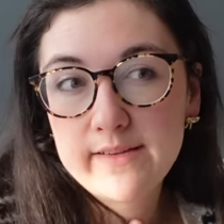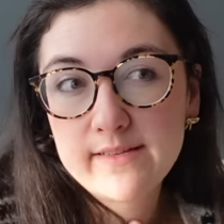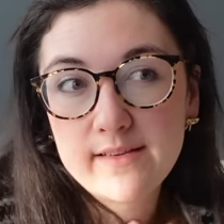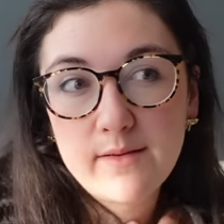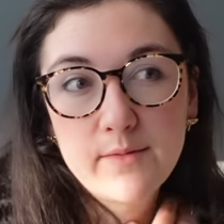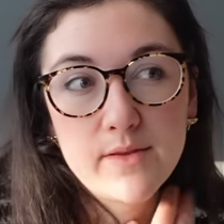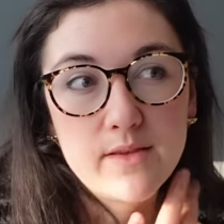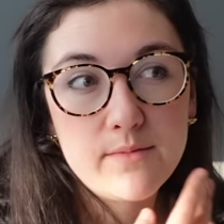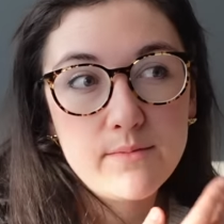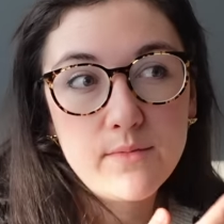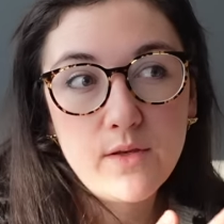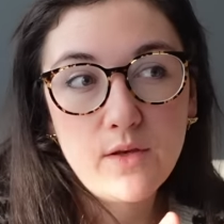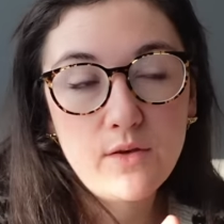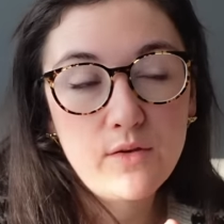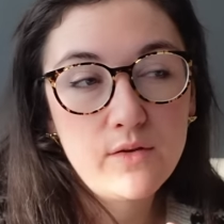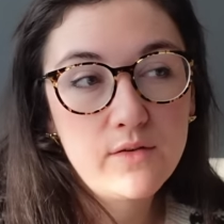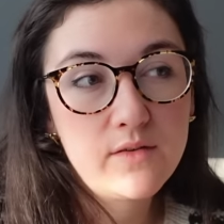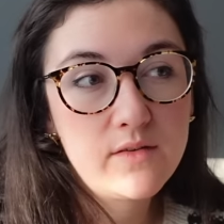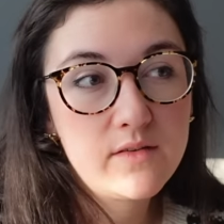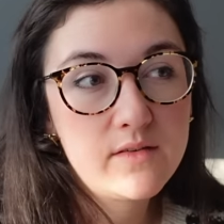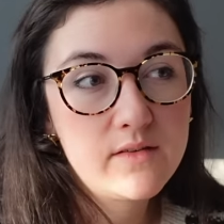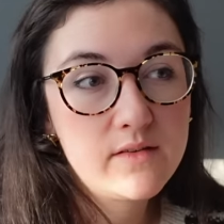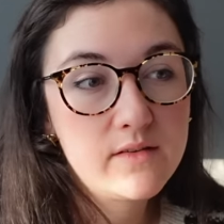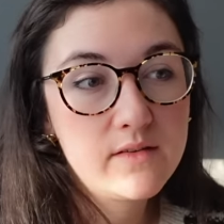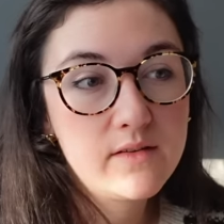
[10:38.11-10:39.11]
Some of them
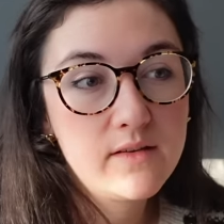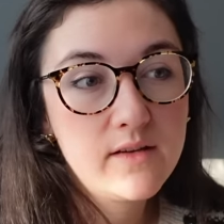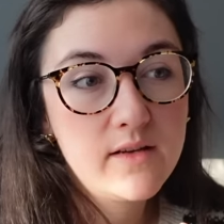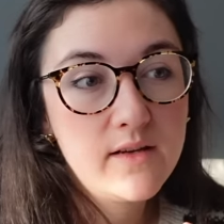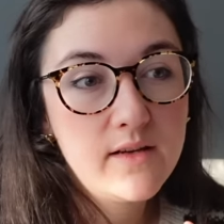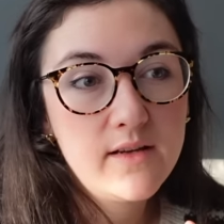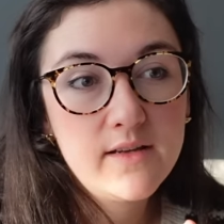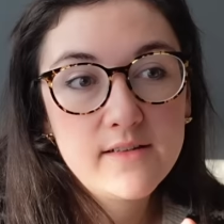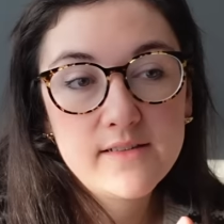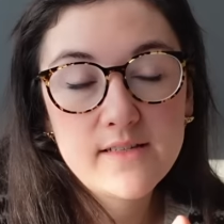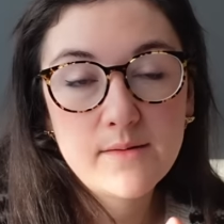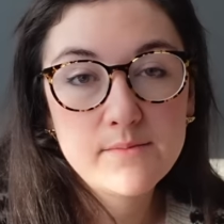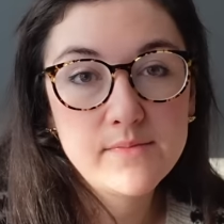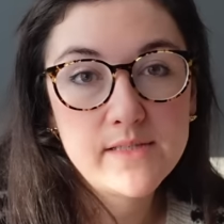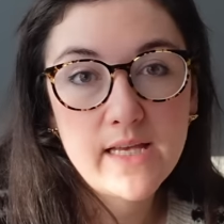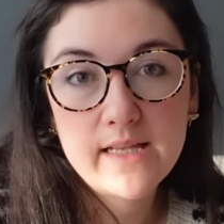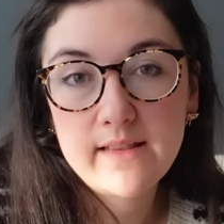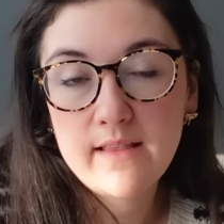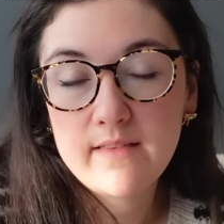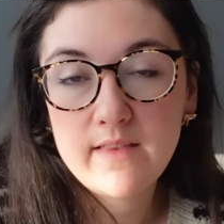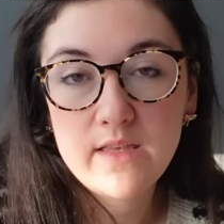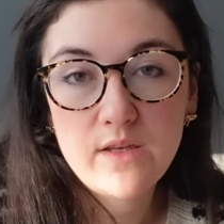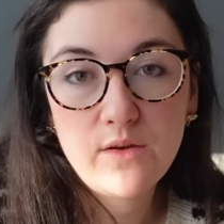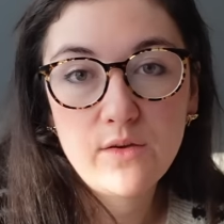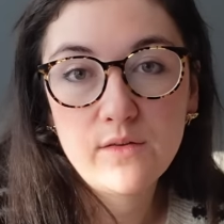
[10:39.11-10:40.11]
used, some said
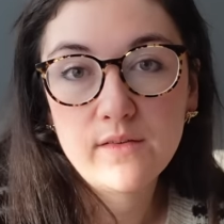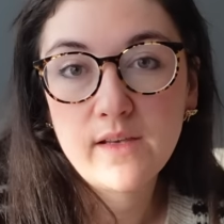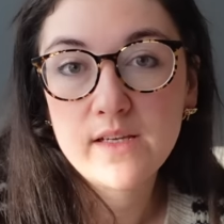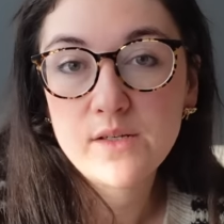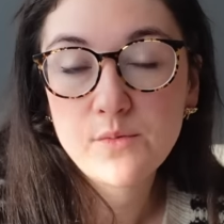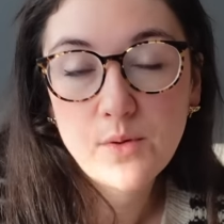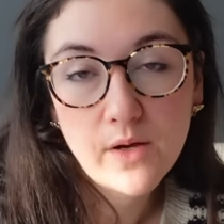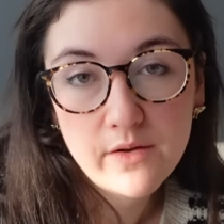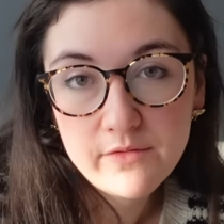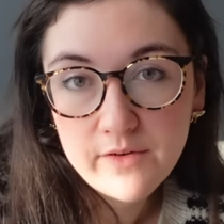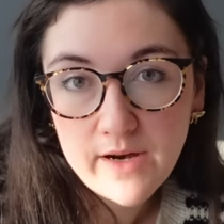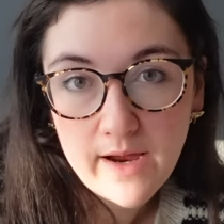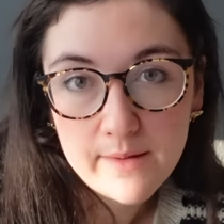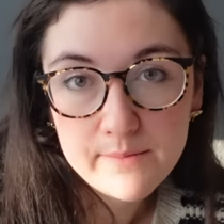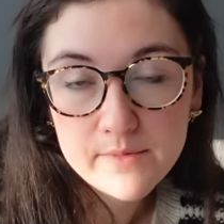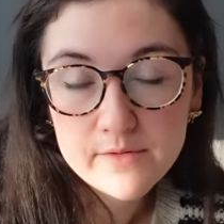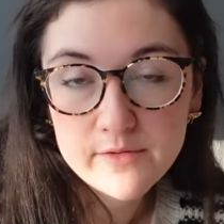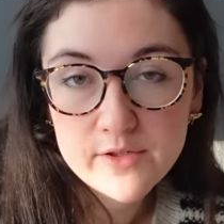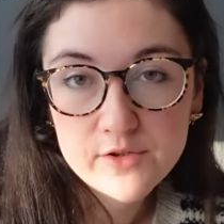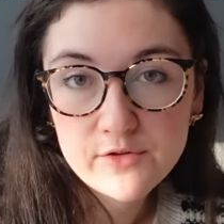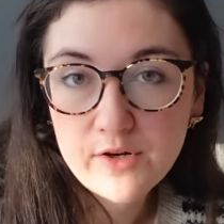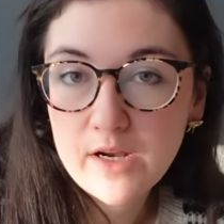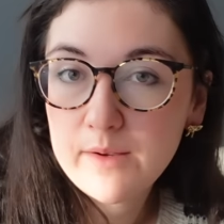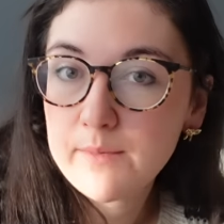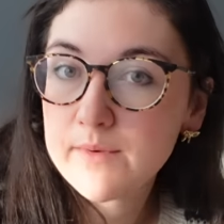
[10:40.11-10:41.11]
that they use like 12 grams for
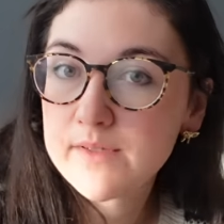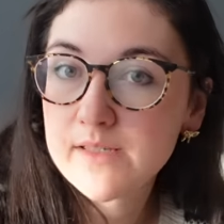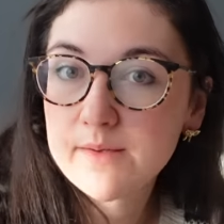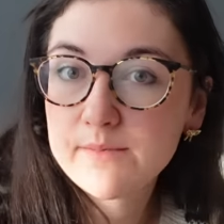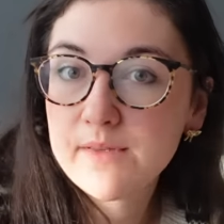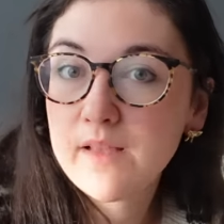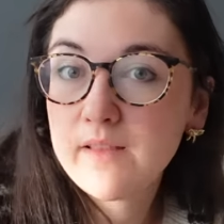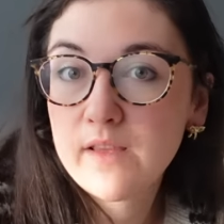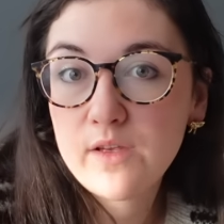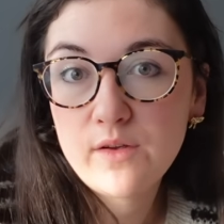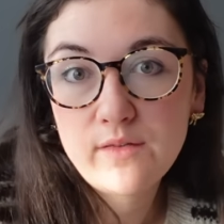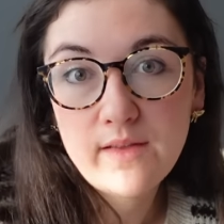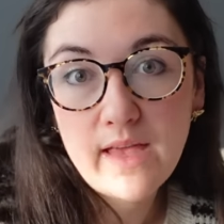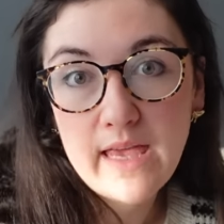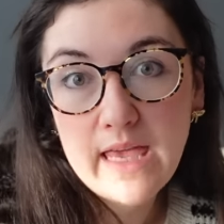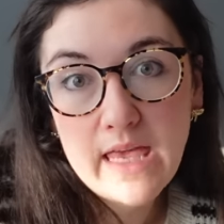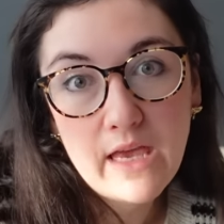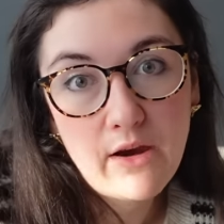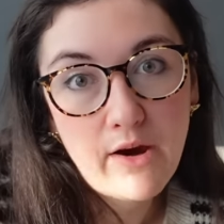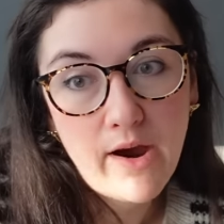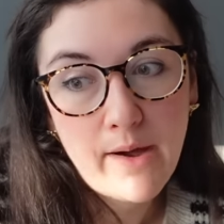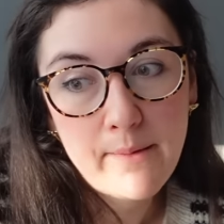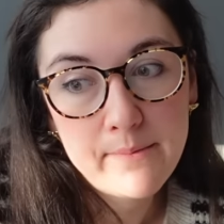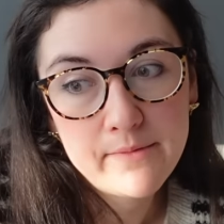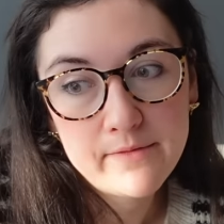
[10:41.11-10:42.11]
a stripe, and some said they use
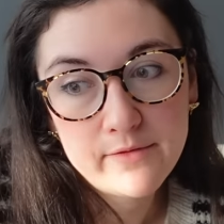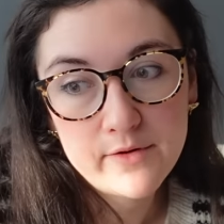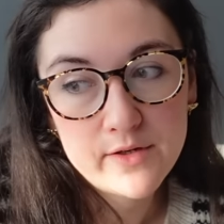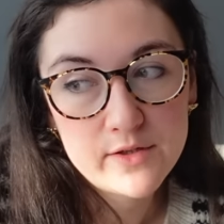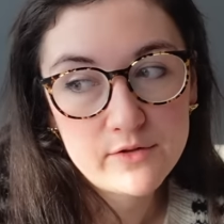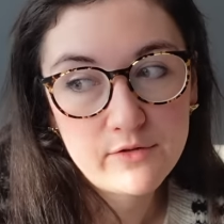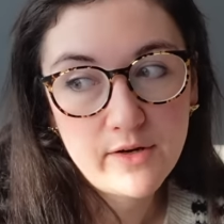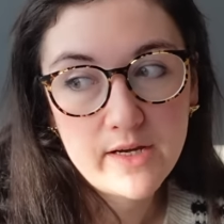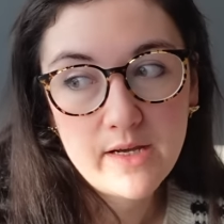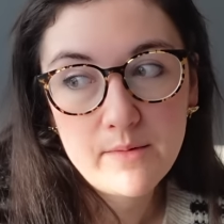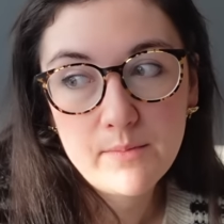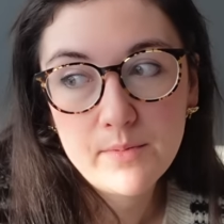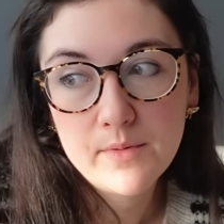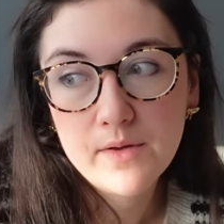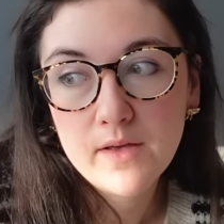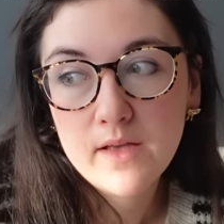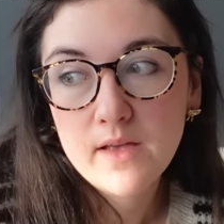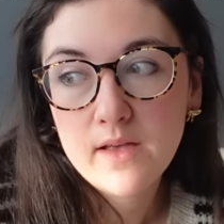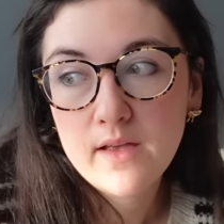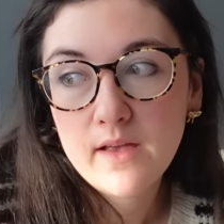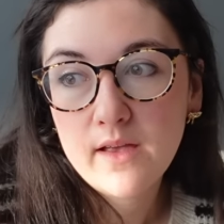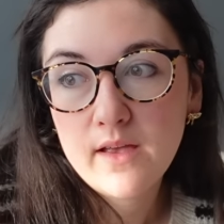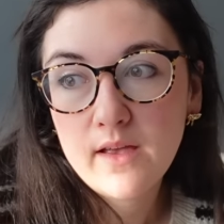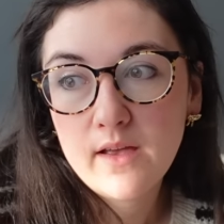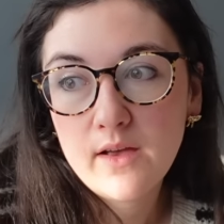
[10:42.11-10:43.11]
8 grams for a stripe
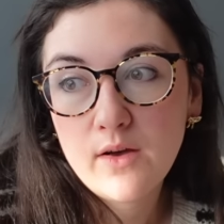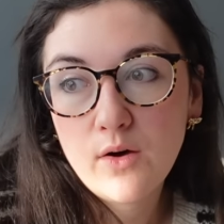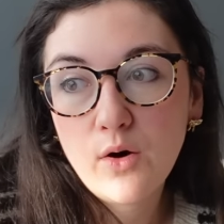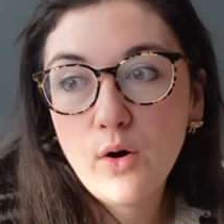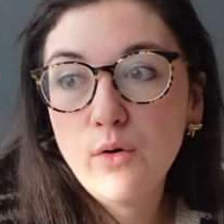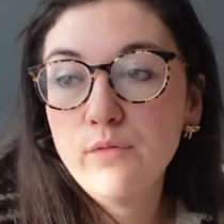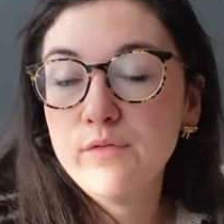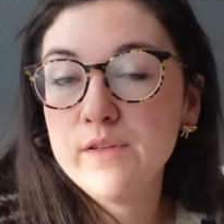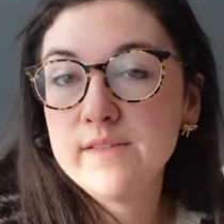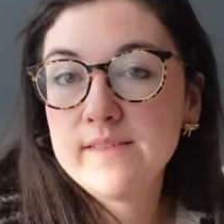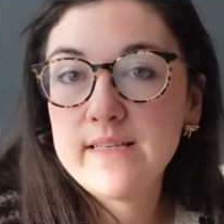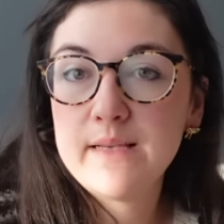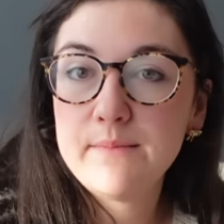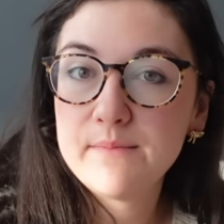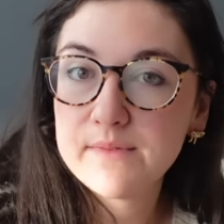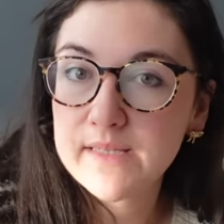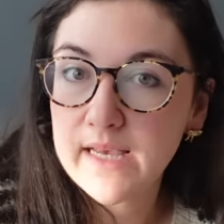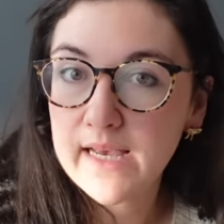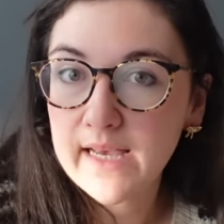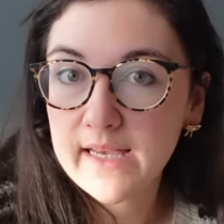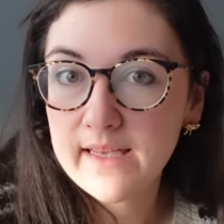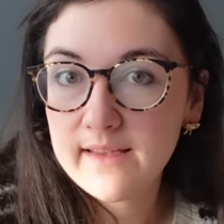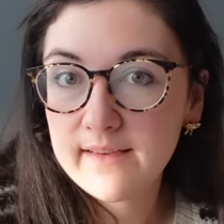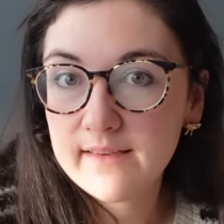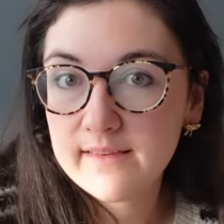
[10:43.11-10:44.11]
of the same
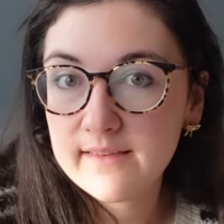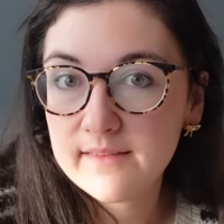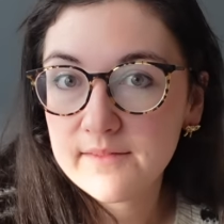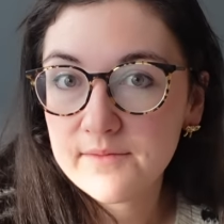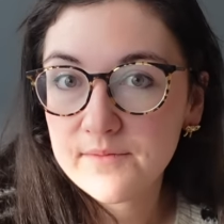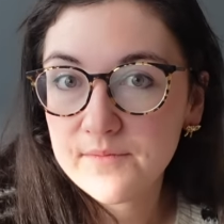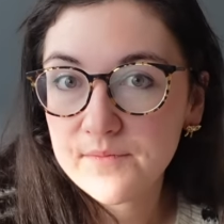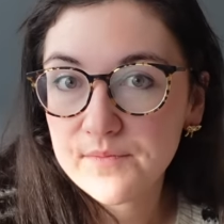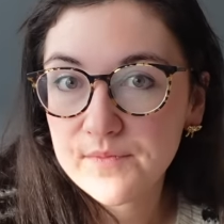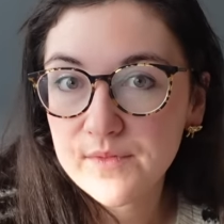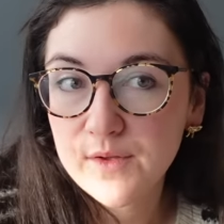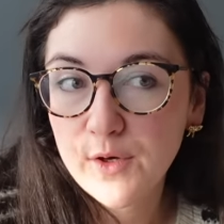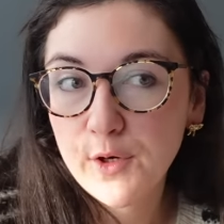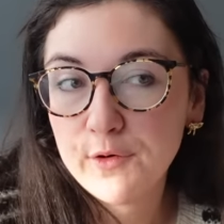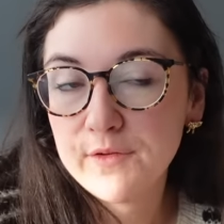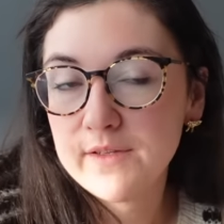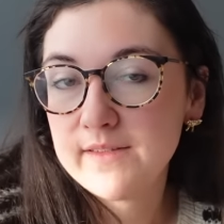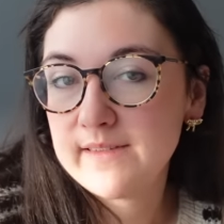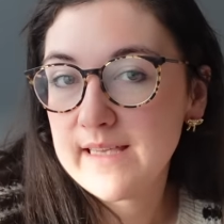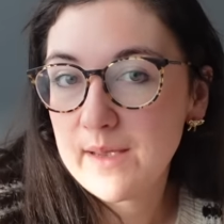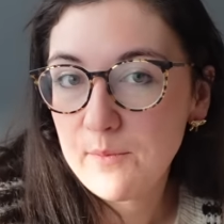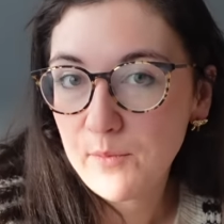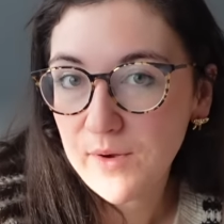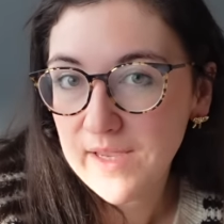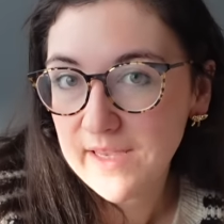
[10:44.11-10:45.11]
size or the
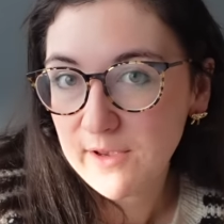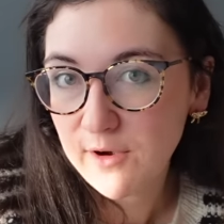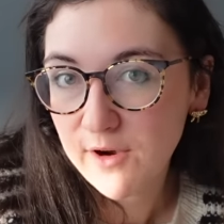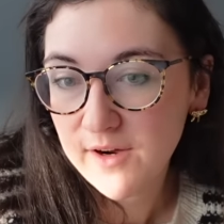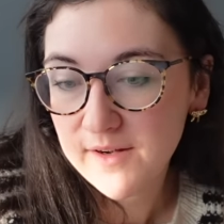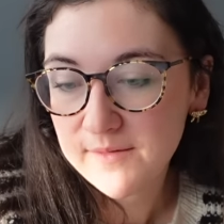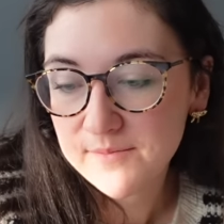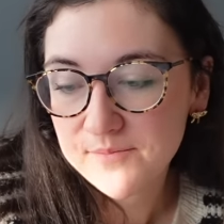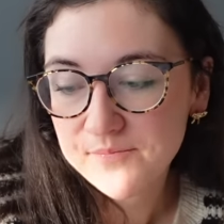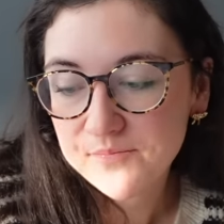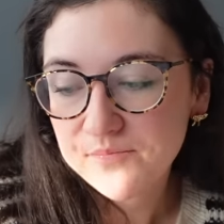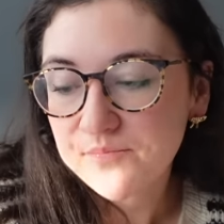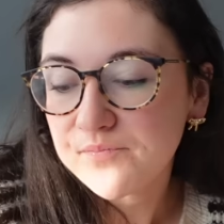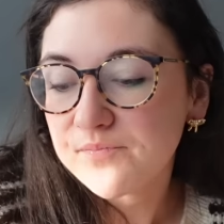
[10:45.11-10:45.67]
same weight yarn.